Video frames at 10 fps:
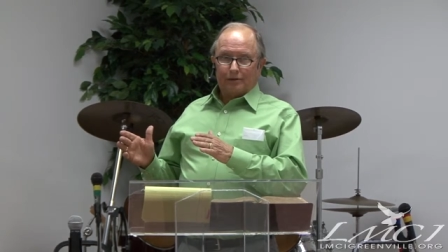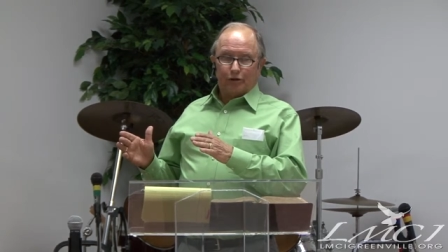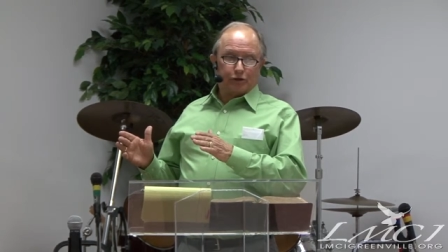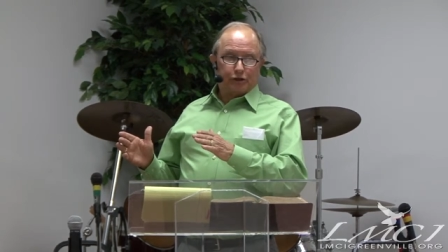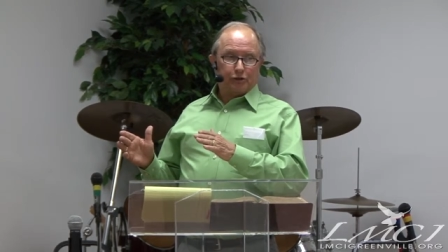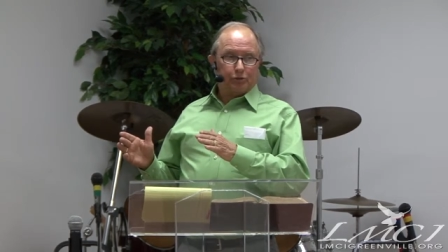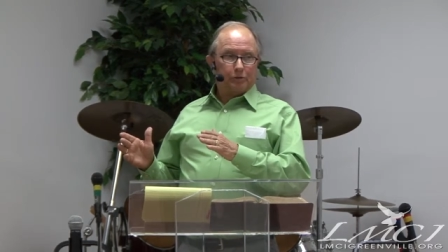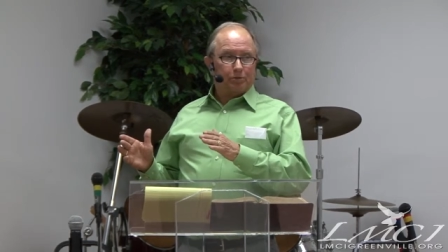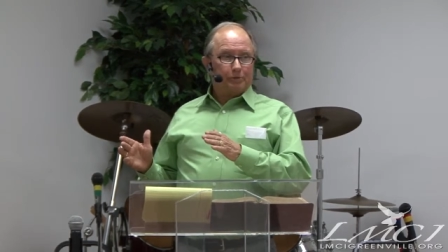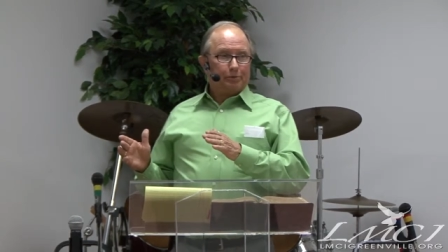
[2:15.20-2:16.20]
Used to,
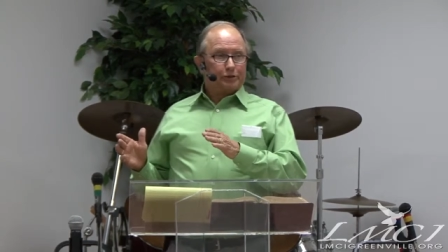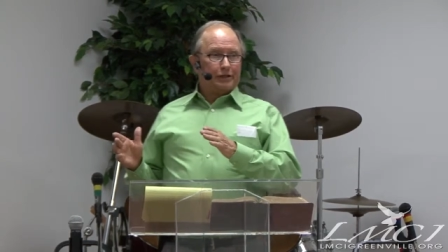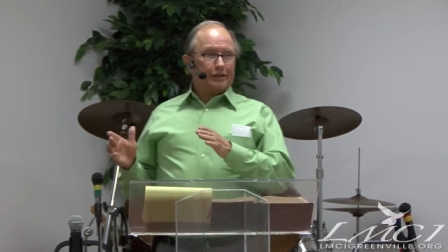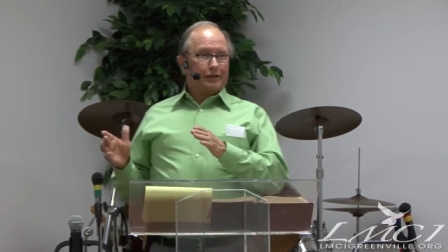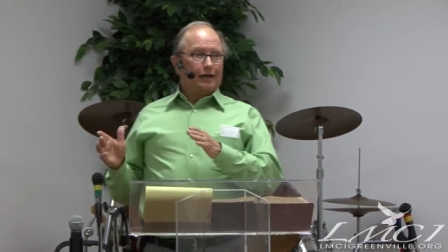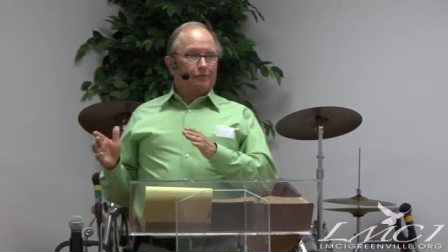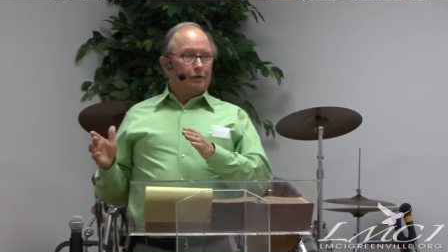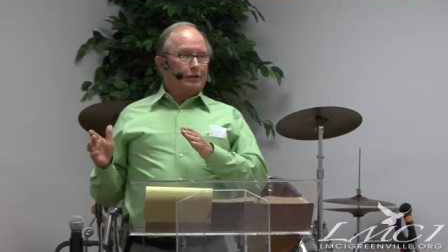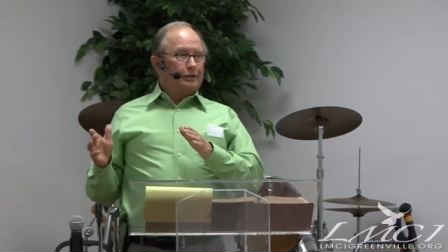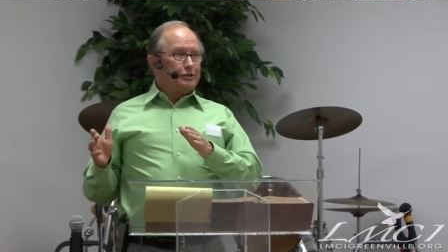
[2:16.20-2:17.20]
when people said they got
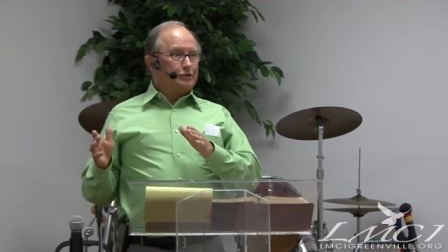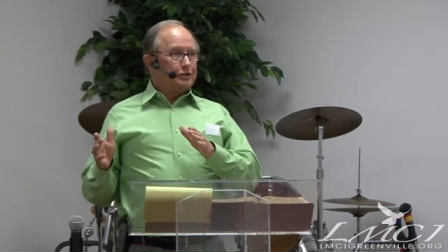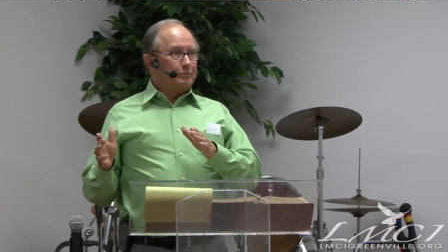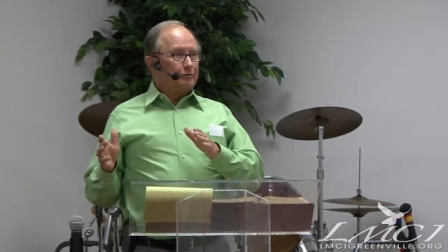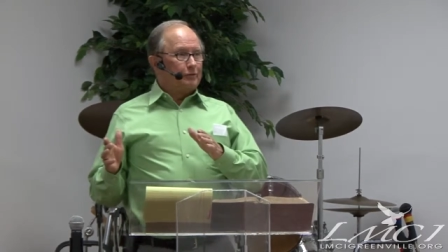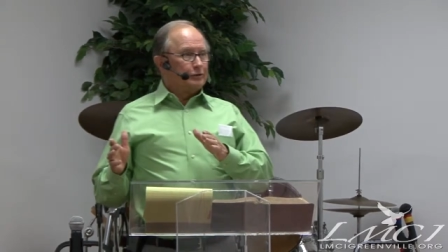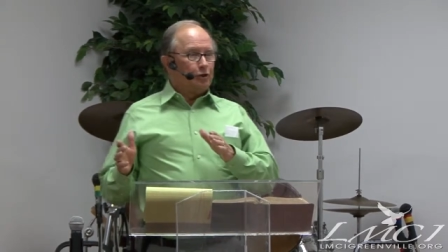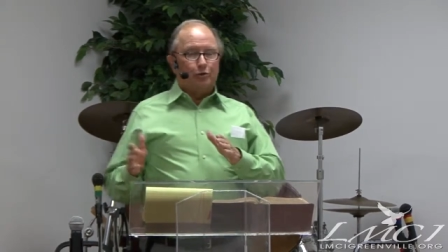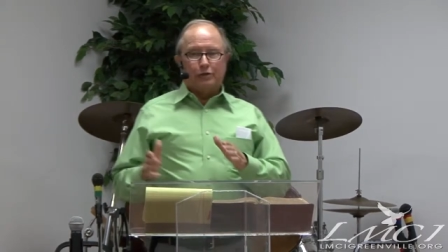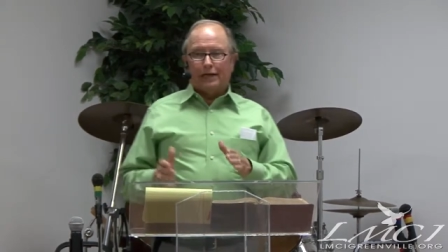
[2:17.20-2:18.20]
religion, some of us
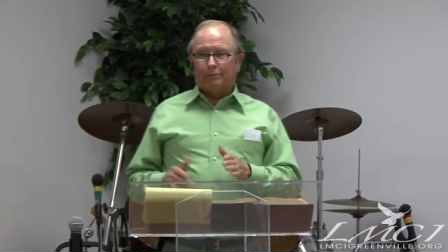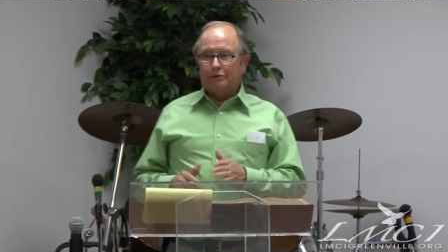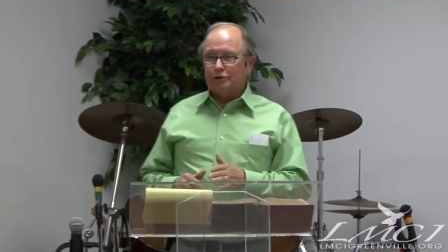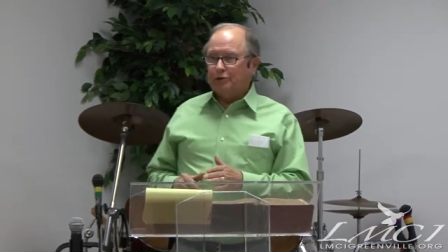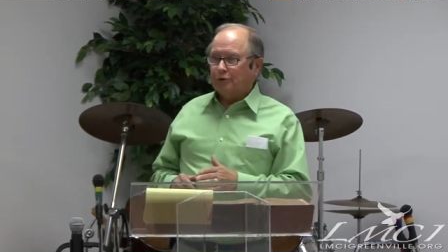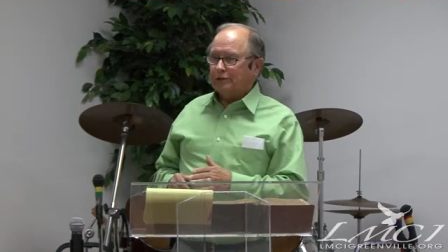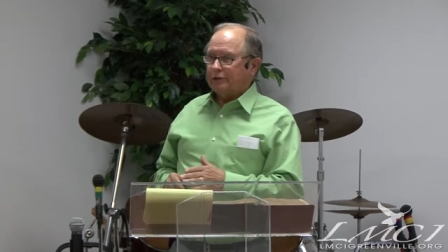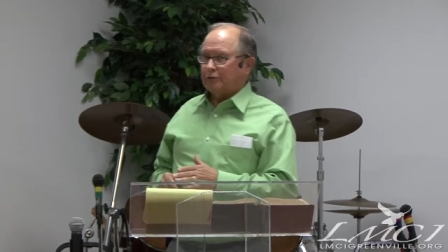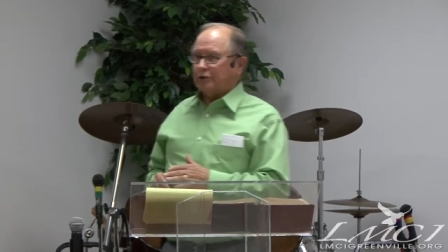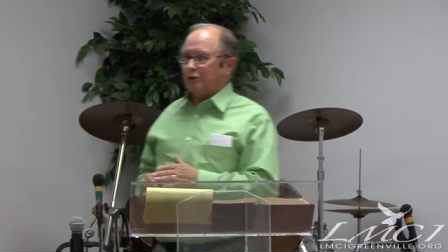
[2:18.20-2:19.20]
old timers knew what
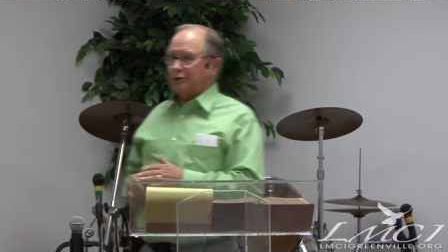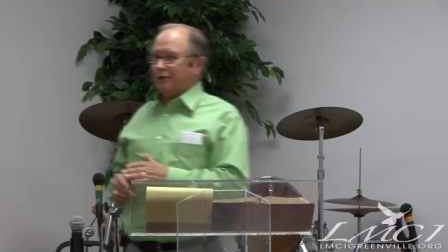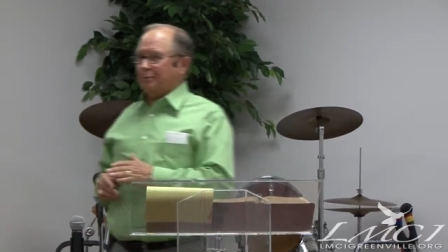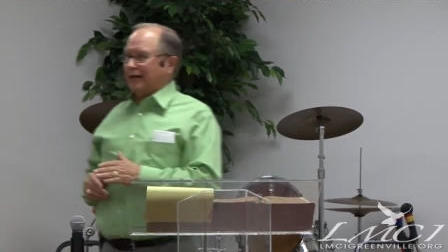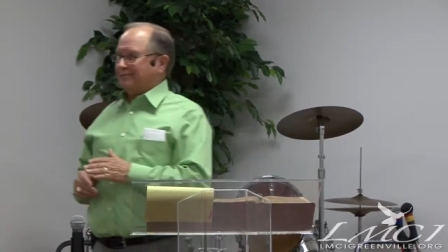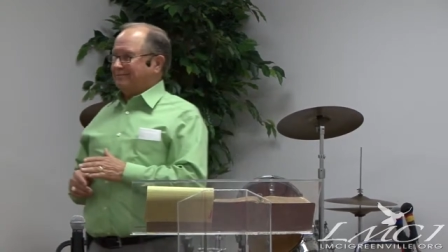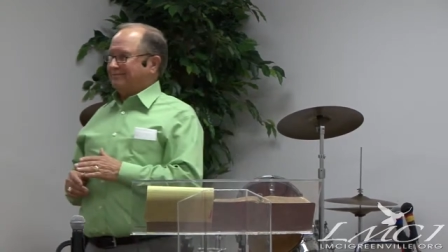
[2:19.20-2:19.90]
they were talking about.